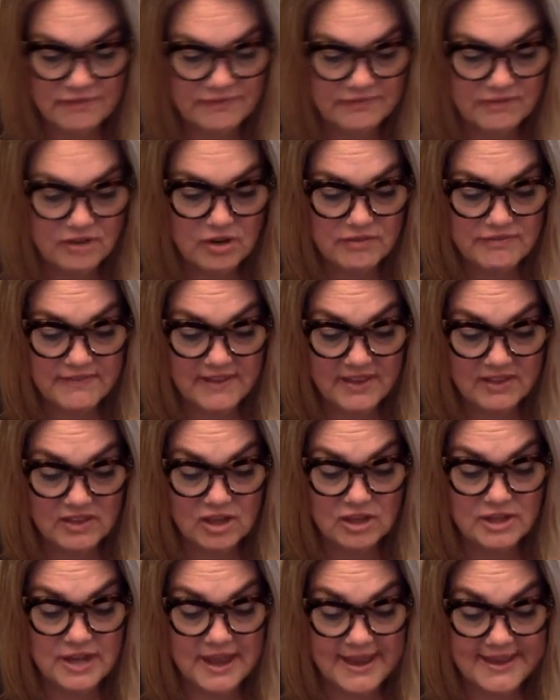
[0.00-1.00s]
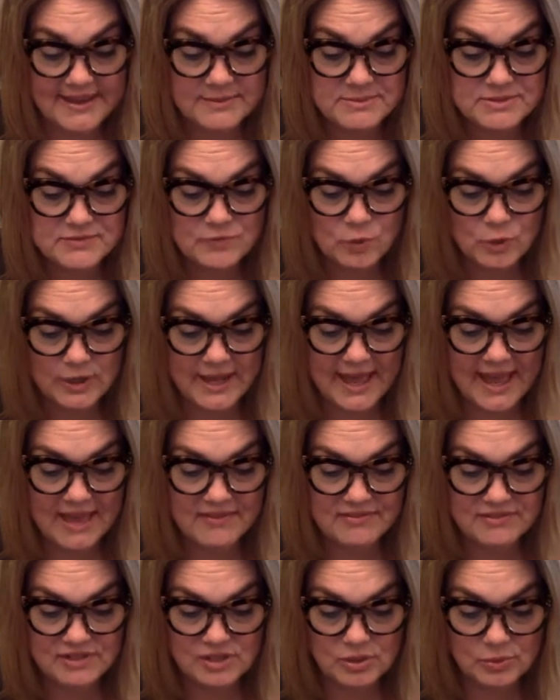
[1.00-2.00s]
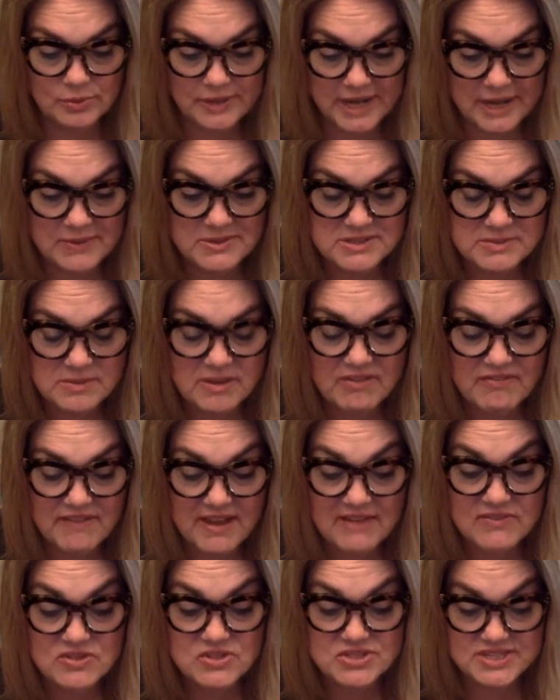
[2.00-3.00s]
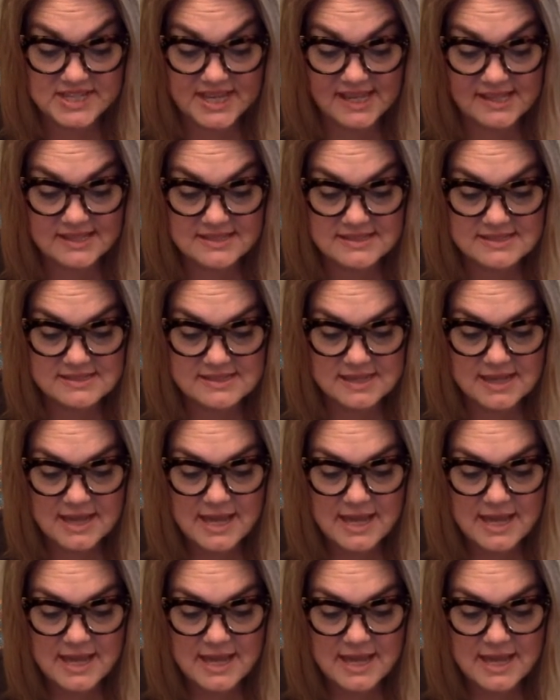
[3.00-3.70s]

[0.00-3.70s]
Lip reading: Carvel on Amesfort Avenue when I was about 5 or 6.